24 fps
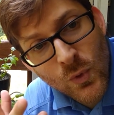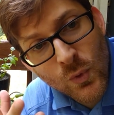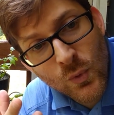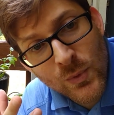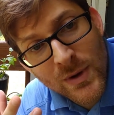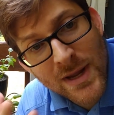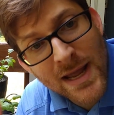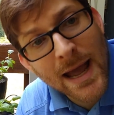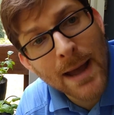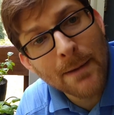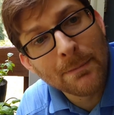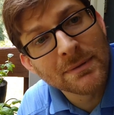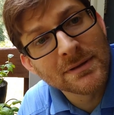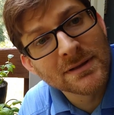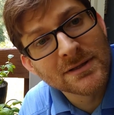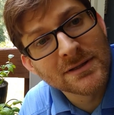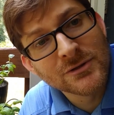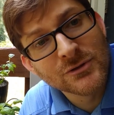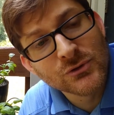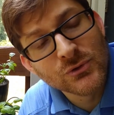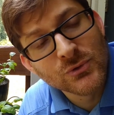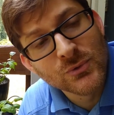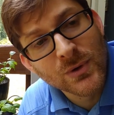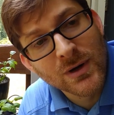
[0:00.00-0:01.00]
we happen
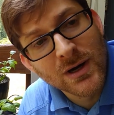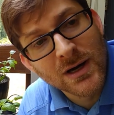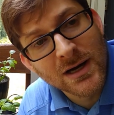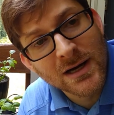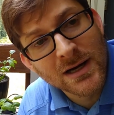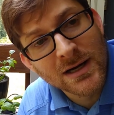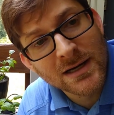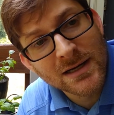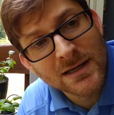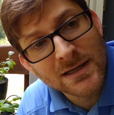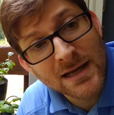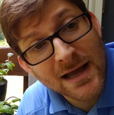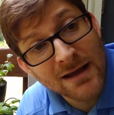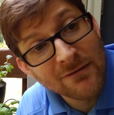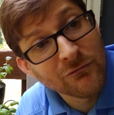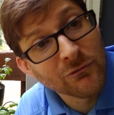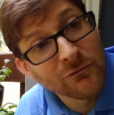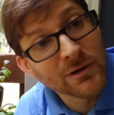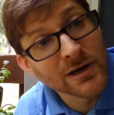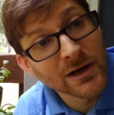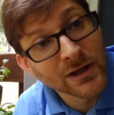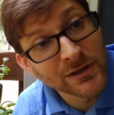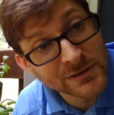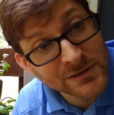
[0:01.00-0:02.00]
to have
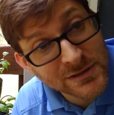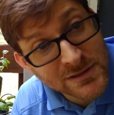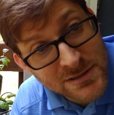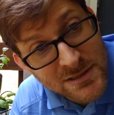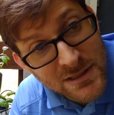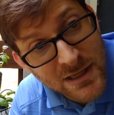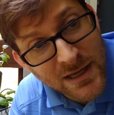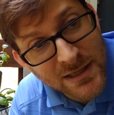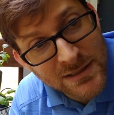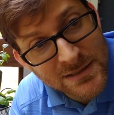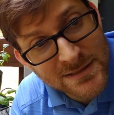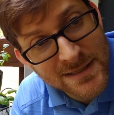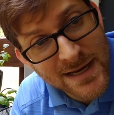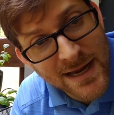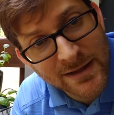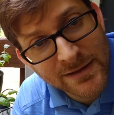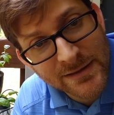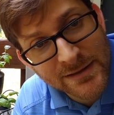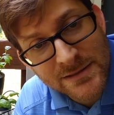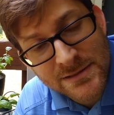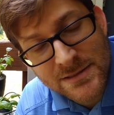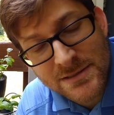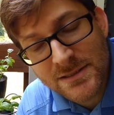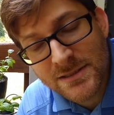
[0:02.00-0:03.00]
green onions, a lot of
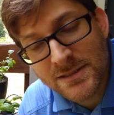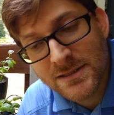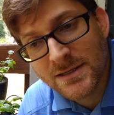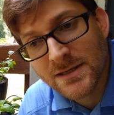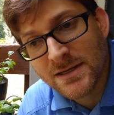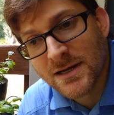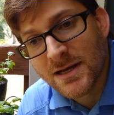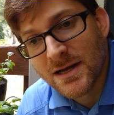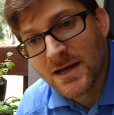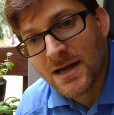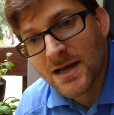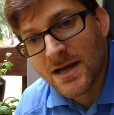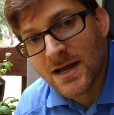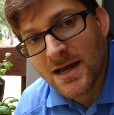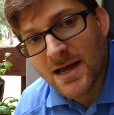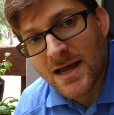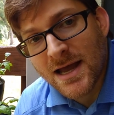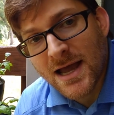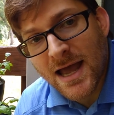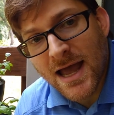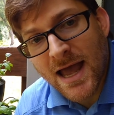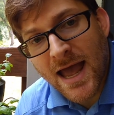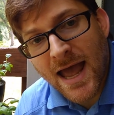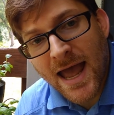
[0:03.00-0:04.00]
scallions,
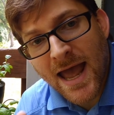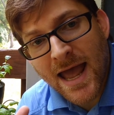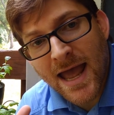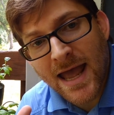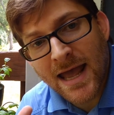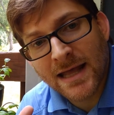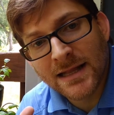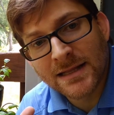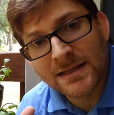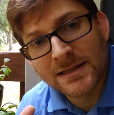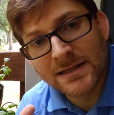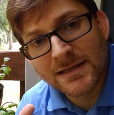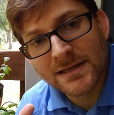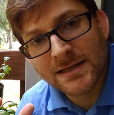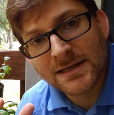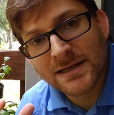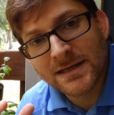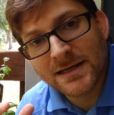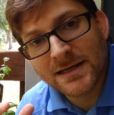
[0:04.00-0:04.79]
and